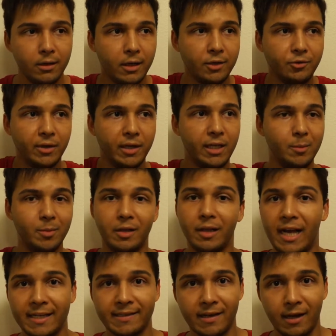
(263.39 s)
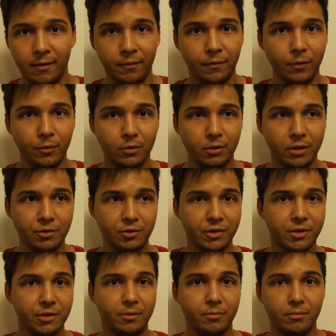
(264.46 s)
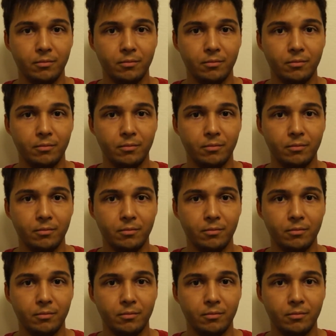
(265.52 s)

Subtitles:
I try to keep a glass half full and just